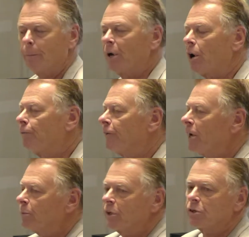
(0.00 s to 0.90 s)
but our
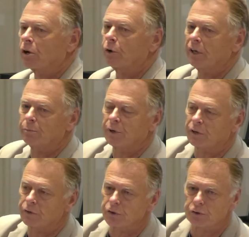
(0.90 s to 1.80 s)
family, our
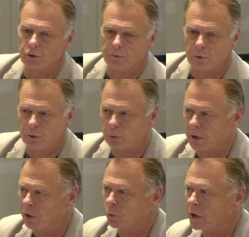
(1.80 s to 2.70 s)
grandparents and so forth were
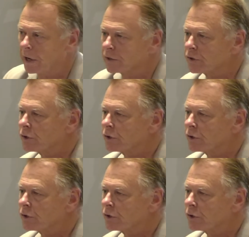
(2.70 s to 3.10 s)
out west,